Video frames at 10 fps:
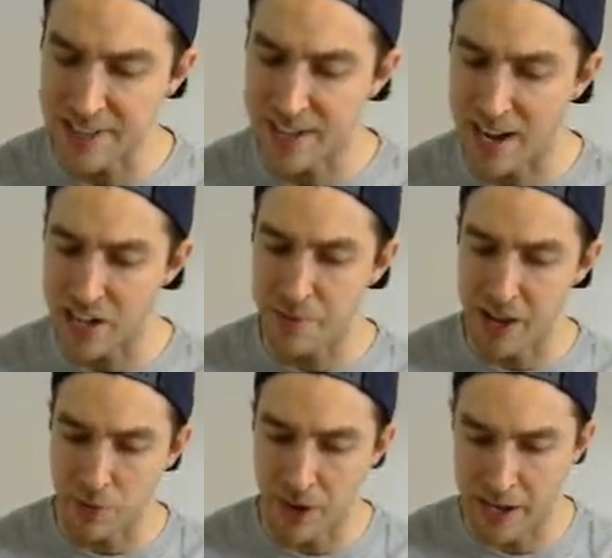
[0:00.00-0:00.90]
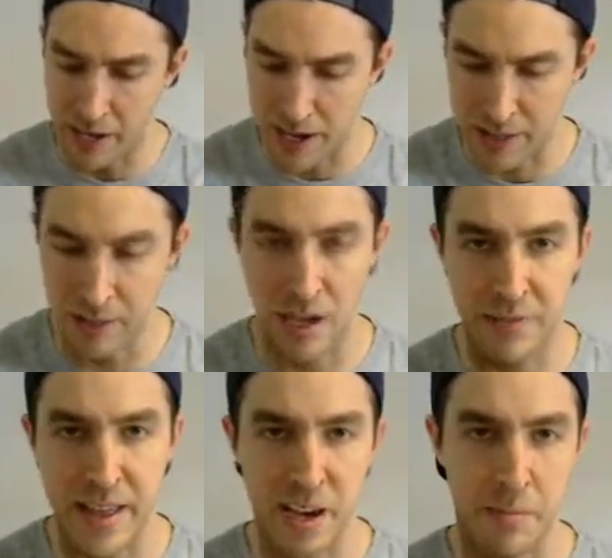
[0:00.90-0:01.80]
dodge, by the way. I
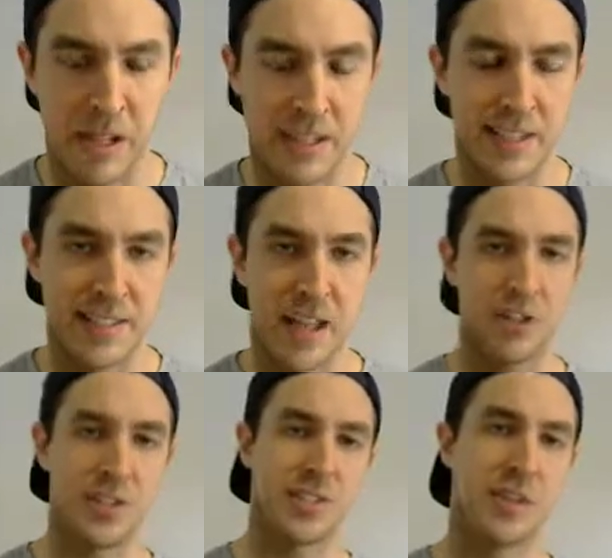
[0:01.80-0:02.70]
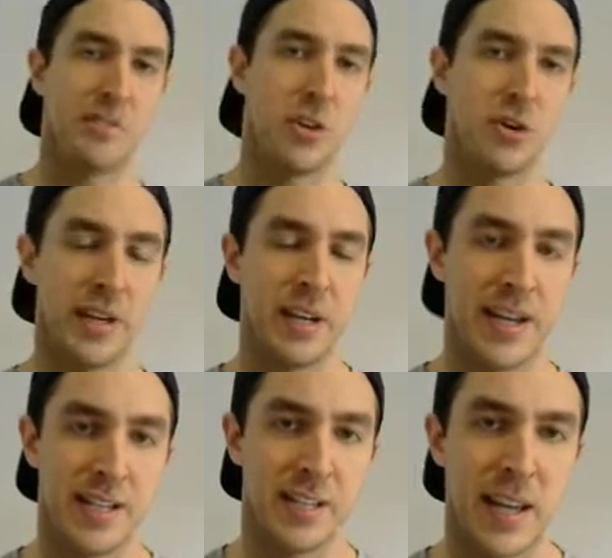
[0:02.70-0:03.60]
love that about the intelligence, even though it
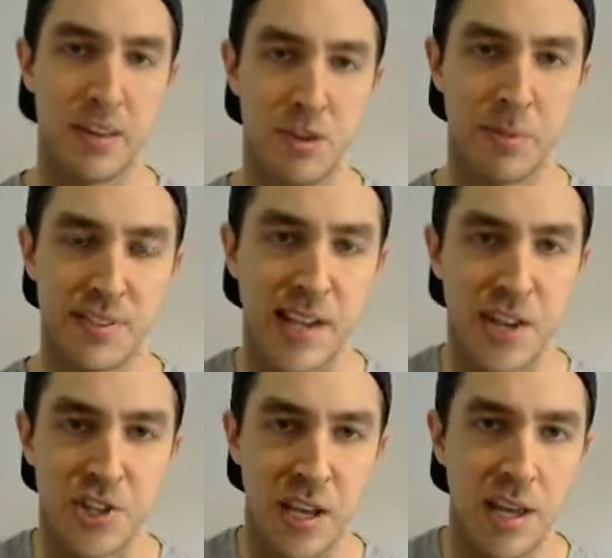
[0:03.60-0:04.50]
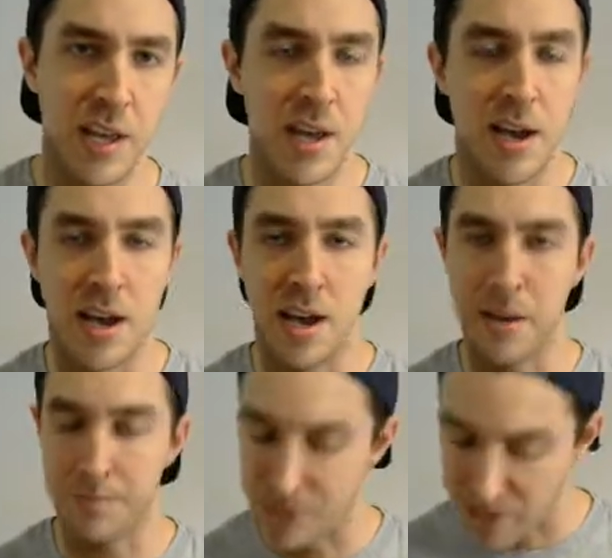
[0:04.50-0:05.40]
is kind of a little bit sketchy.
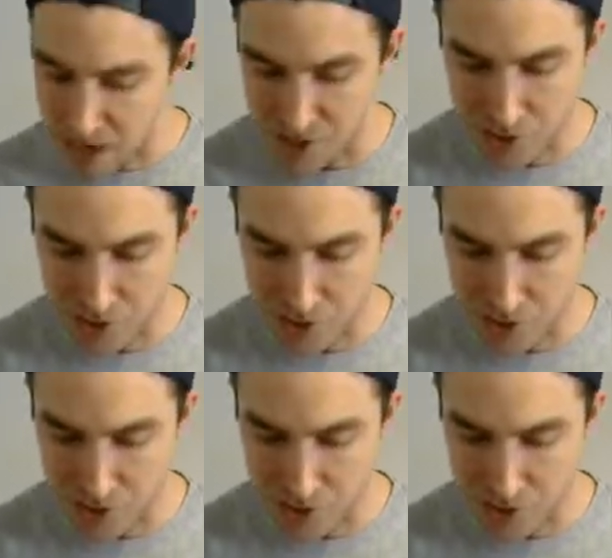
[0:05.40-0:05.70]
Dodges are